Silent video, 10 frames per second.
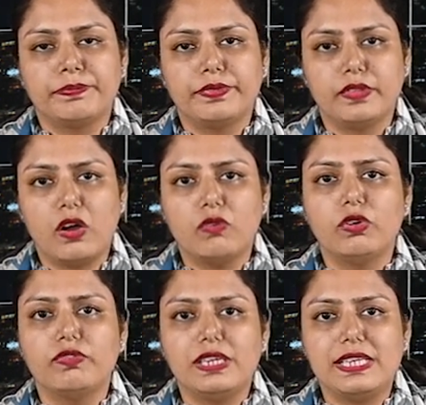Now we
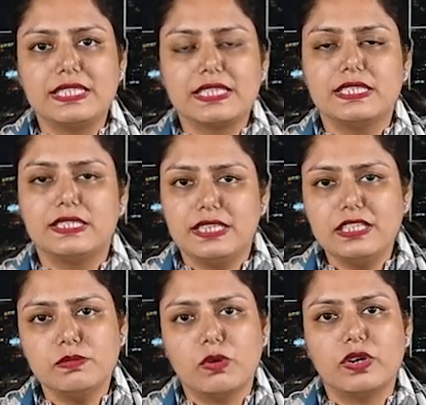will discuss
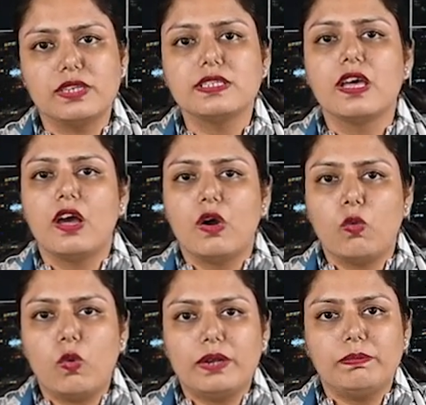these models
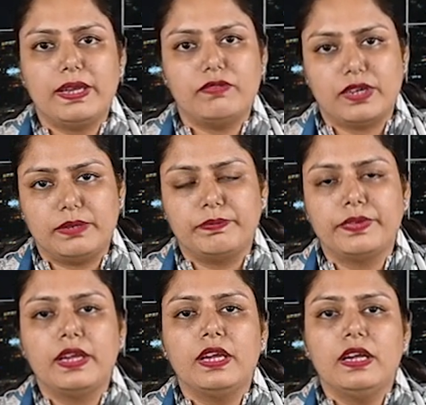one by one.
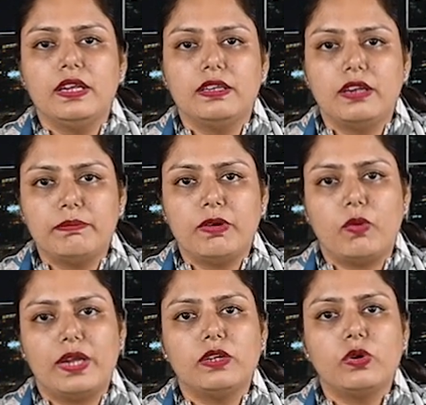Number
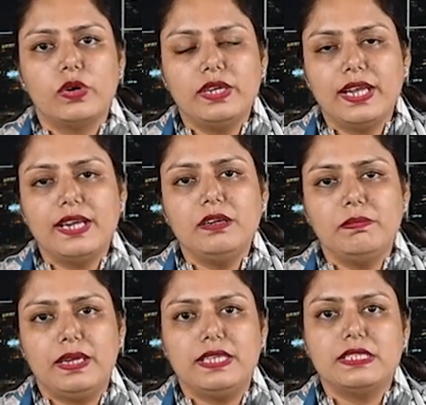one,
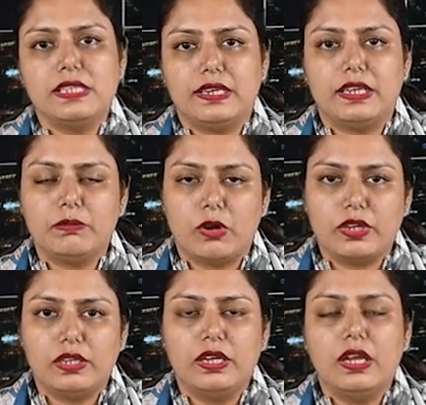content-based learning
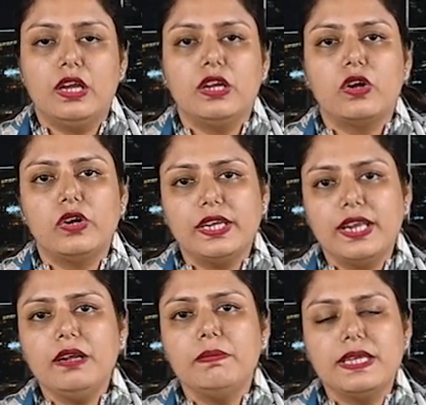model.
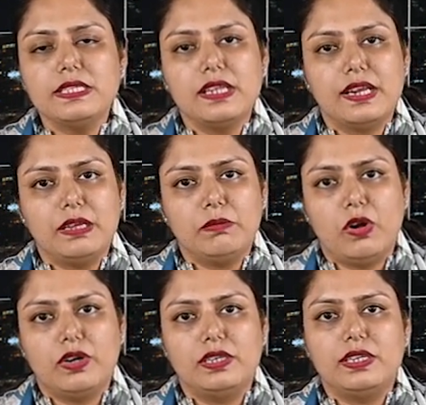Content-based learning
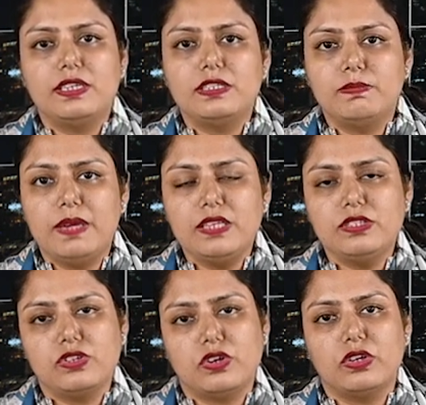model is
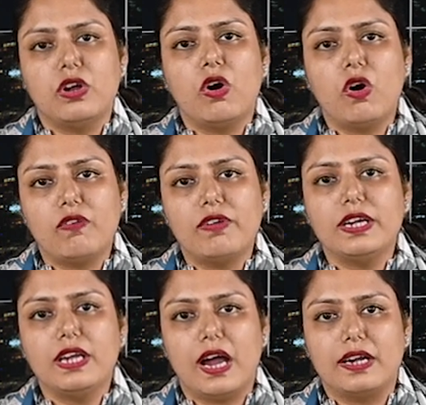based on Howard
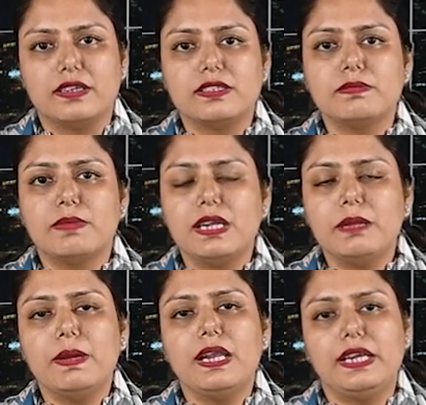Gardner's
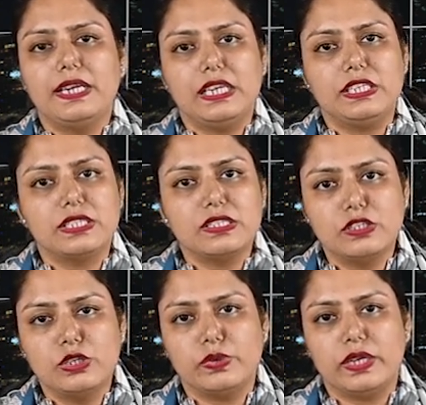multiple intelligence
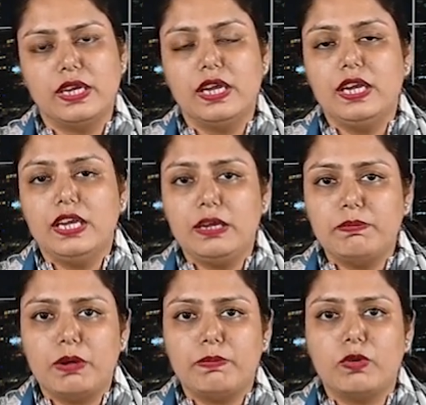theory. He
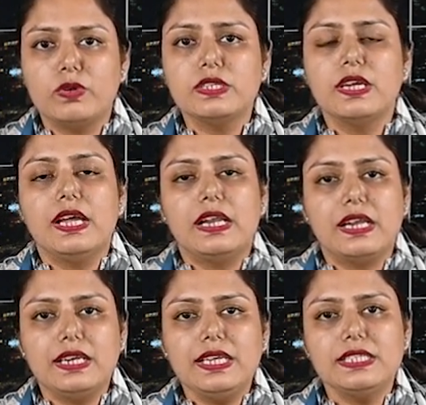proposed
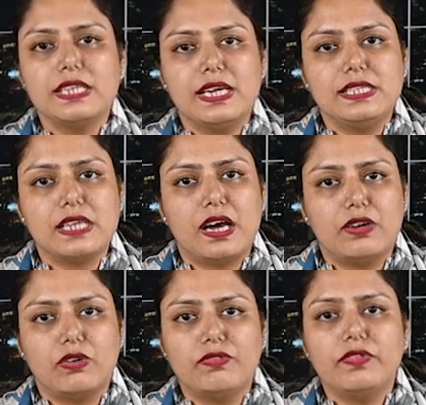learning styles are
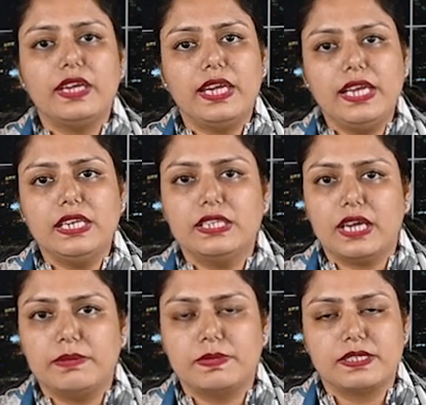of 8
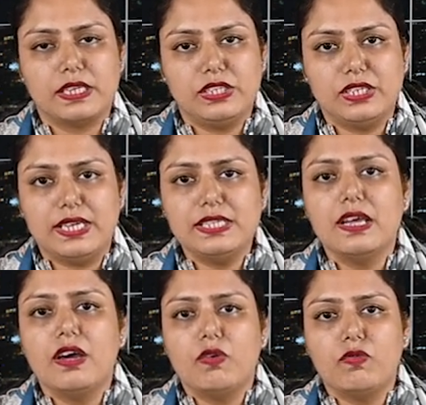types, such as
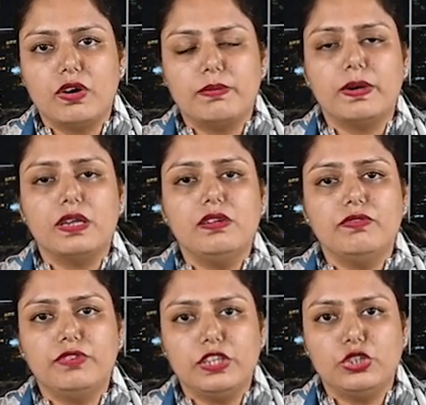verbal,
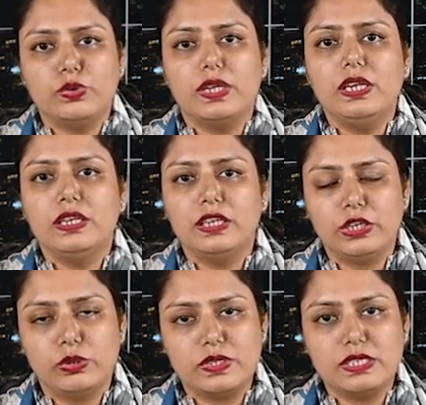visual,
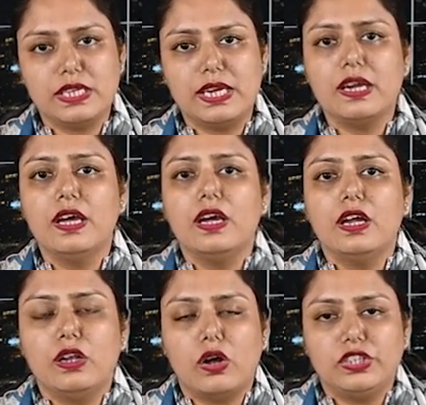linguistic,
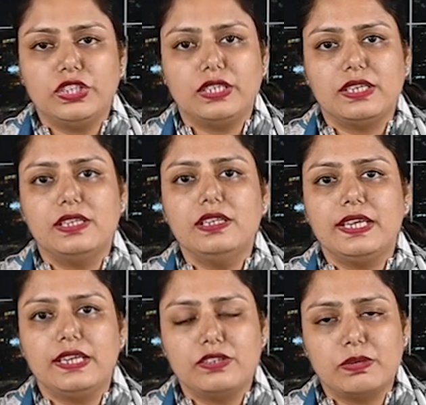logical,
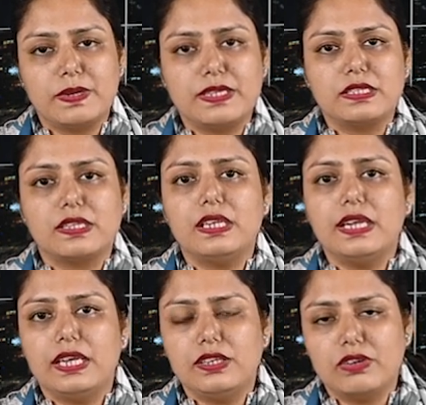interpersonal,
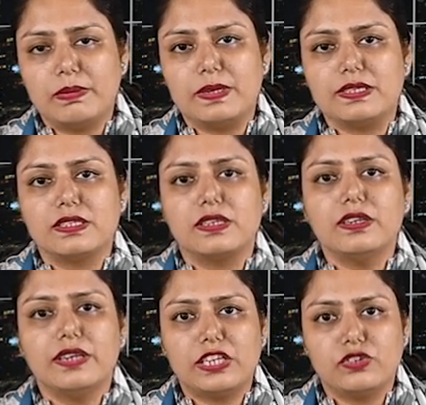intrapersonal,
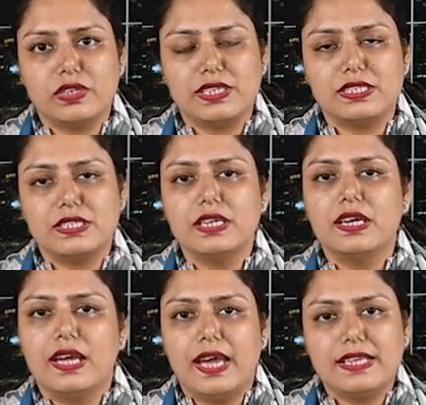naturalistic,
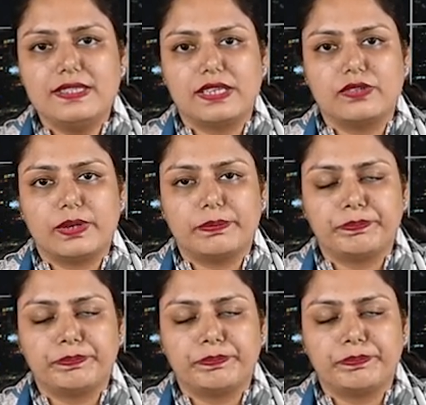etc.